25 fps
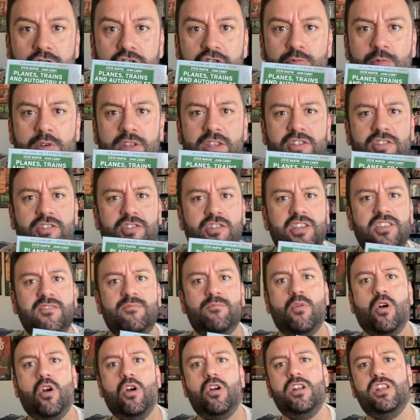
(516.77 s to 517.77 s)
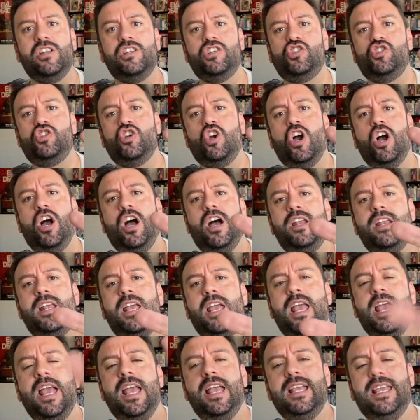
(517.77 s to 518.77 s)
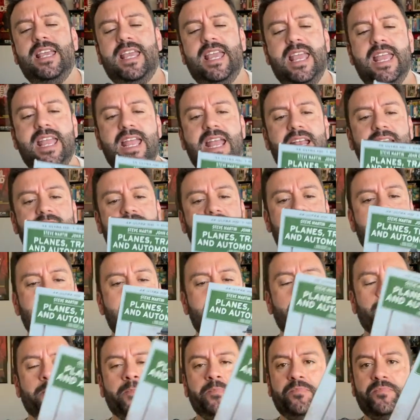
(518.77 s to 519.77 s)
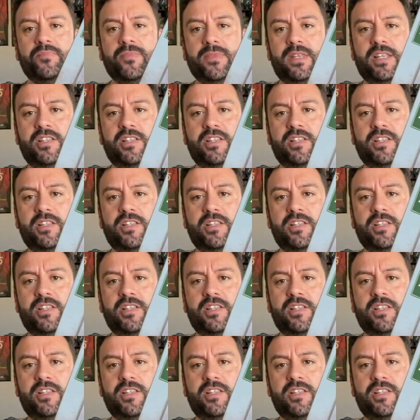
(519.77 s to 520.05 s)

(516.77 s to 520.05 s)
with Steve Martin and John Candy. This